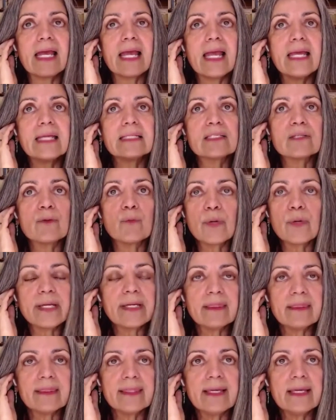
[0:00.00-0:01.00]
It's a
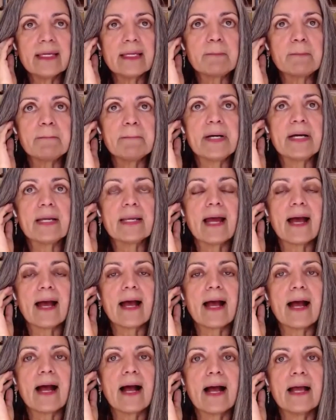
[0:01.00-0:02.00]
weird thing, but
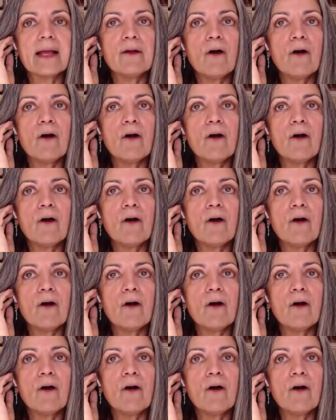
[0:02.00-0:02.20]
I